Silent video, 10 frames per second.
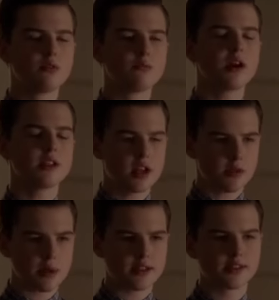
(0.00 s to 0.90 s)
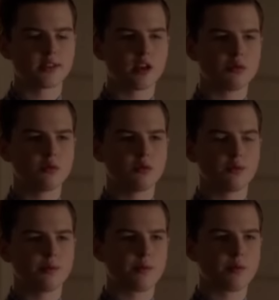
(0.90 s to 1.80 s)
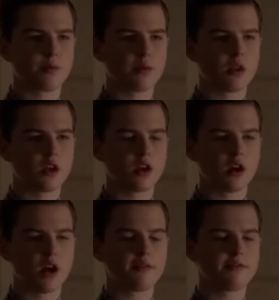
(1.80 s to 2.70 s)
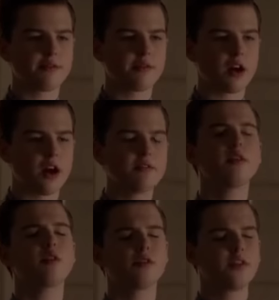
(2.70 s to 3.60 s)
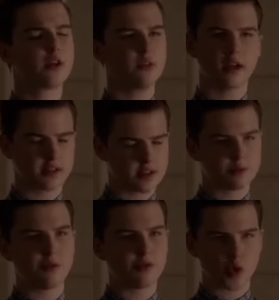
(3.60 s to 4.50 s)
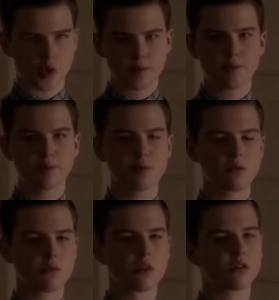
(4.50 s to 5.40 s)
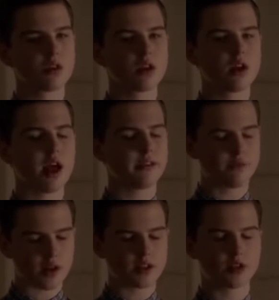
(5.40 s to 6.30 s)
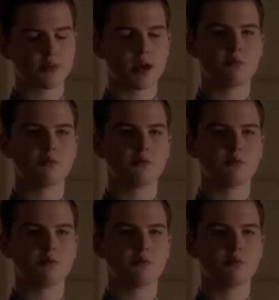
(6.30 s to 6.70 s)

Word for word: my database, I've I've never failed like this before, and it frightens me.